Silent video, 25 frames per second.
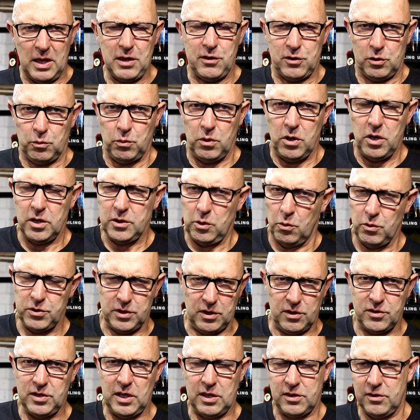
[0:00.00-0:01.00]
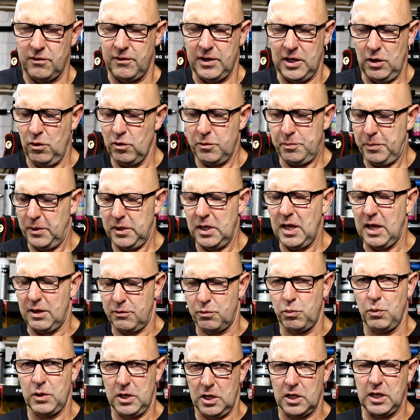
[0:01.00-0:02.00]
That's the word. I was going to say something else, but
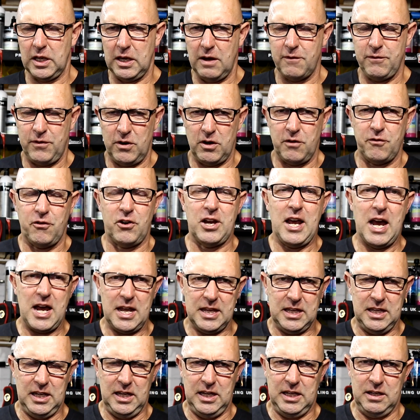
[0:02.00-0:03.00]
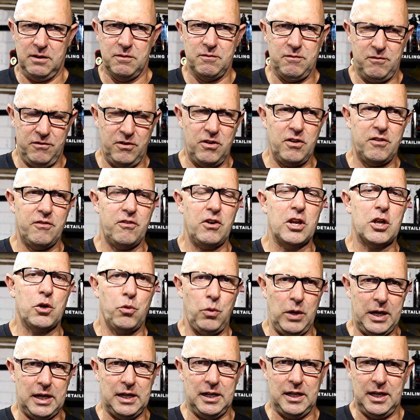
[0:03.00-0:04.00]
yes, we're going to get very achy very
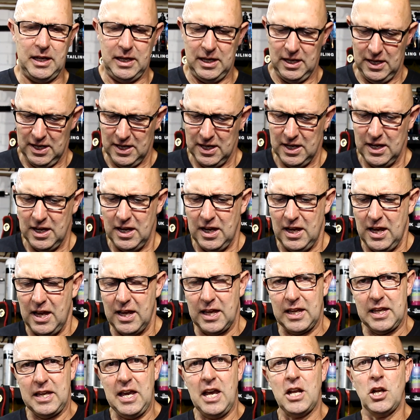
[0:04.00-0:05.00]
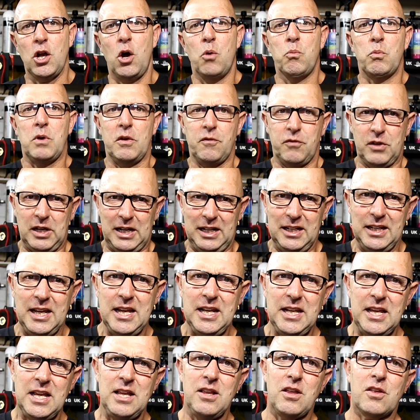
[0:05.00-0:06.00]
quickly and get on with
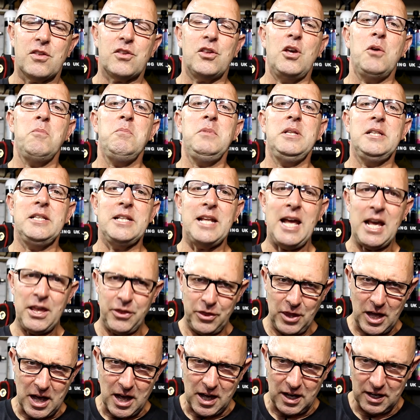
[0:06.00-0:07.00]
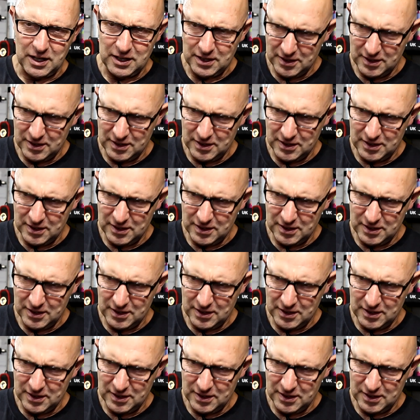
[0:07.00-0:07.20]
cleaning some leather.